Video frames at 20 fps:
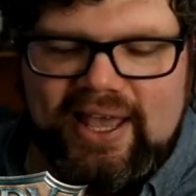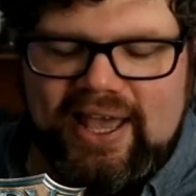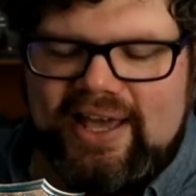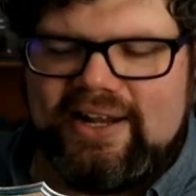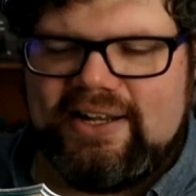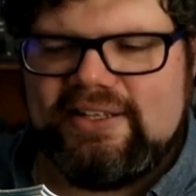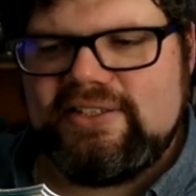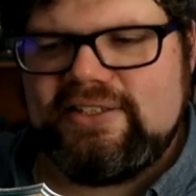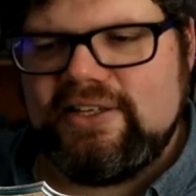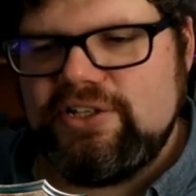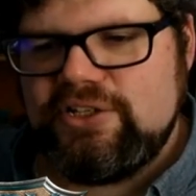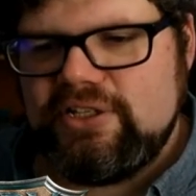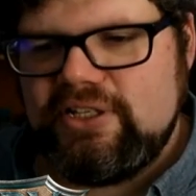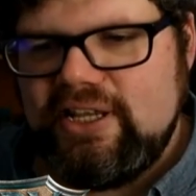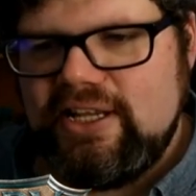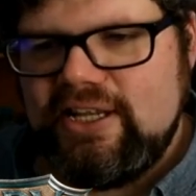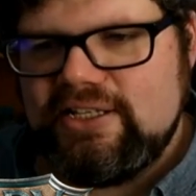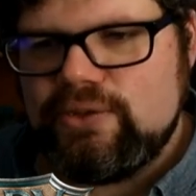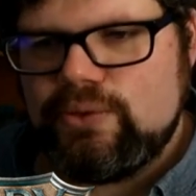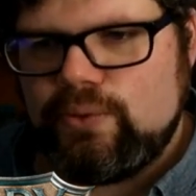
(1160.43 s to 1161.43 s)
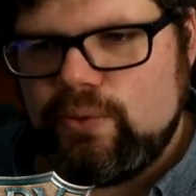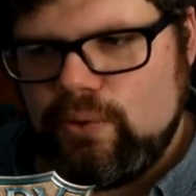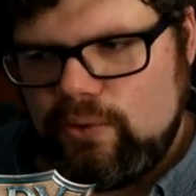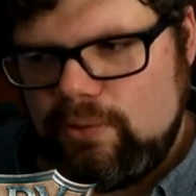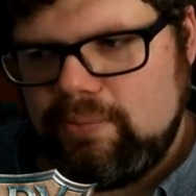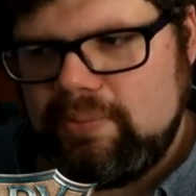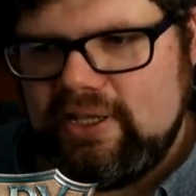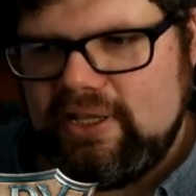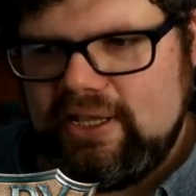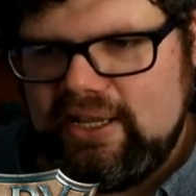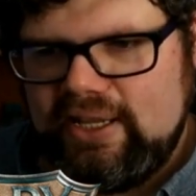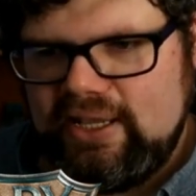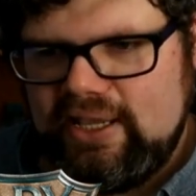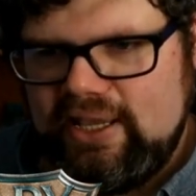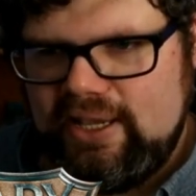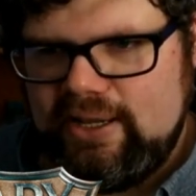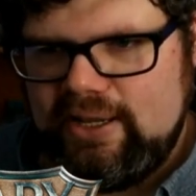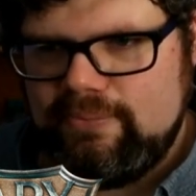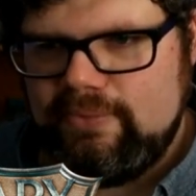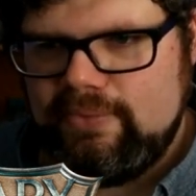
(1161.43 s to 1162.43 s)
And essentially, it's a role-playing
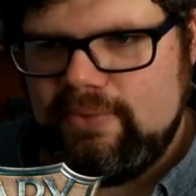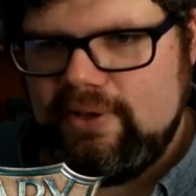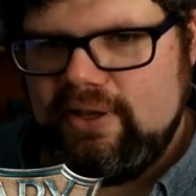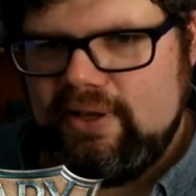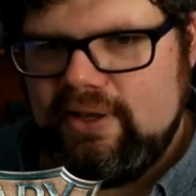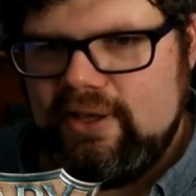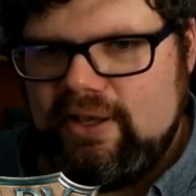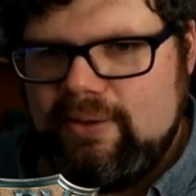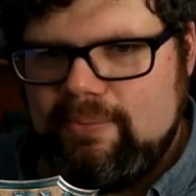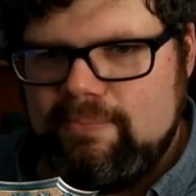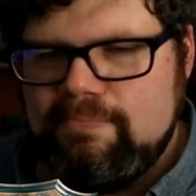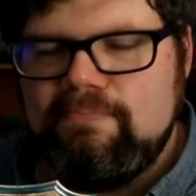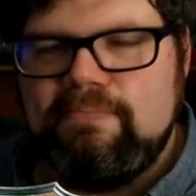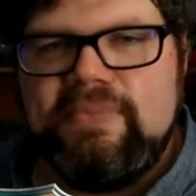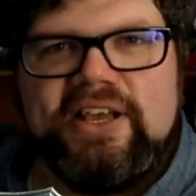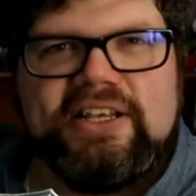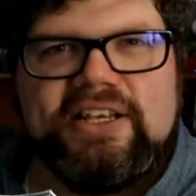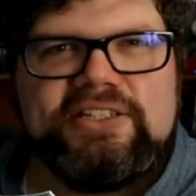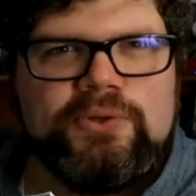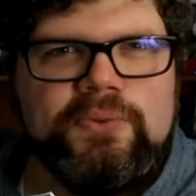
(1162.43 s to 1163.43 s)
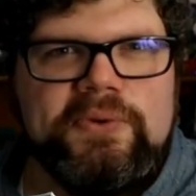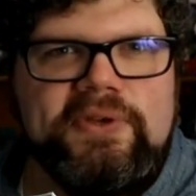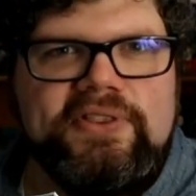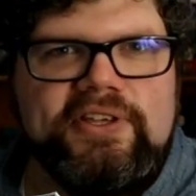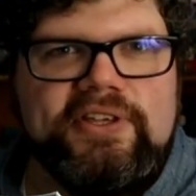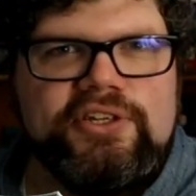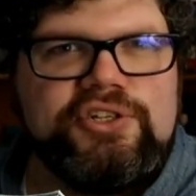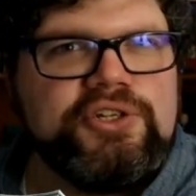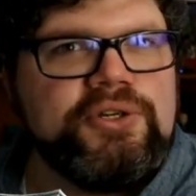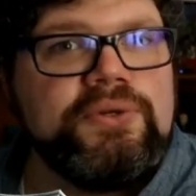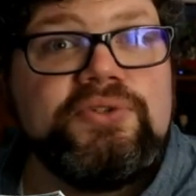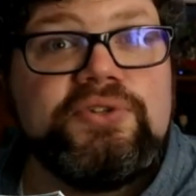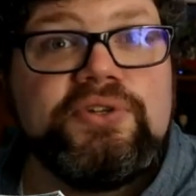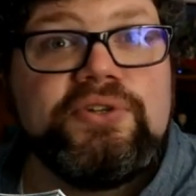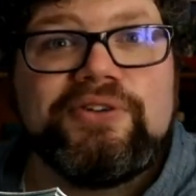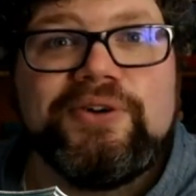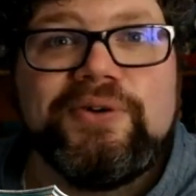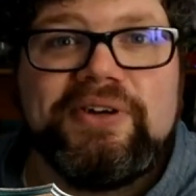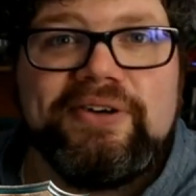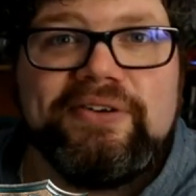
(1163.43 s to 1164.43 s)
game mixed with a
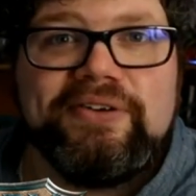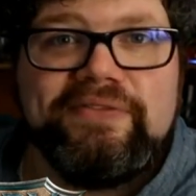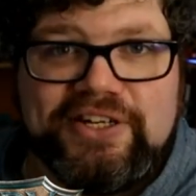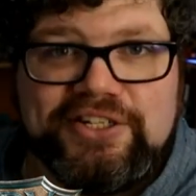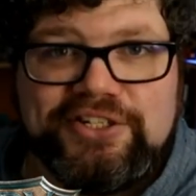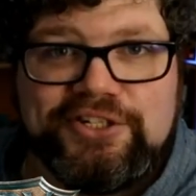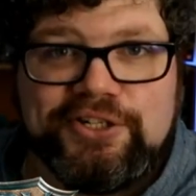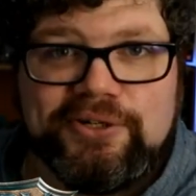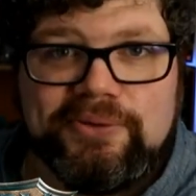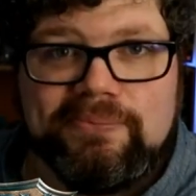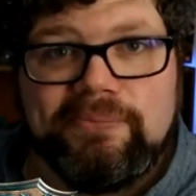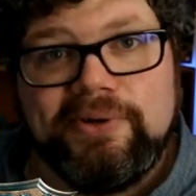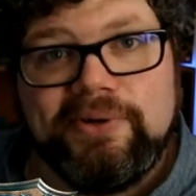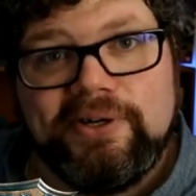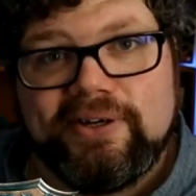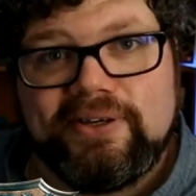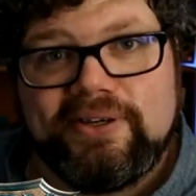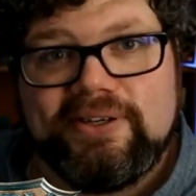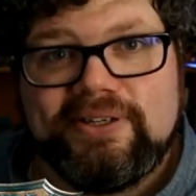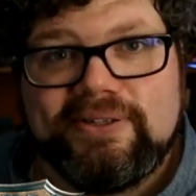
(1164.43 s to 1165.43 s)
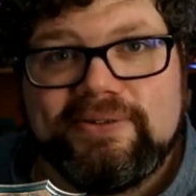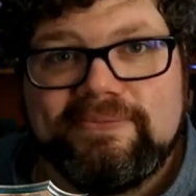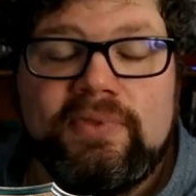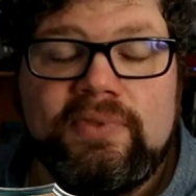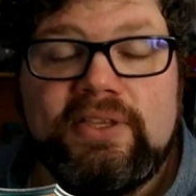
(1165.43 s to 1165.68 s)
choose-your-own-adventure book.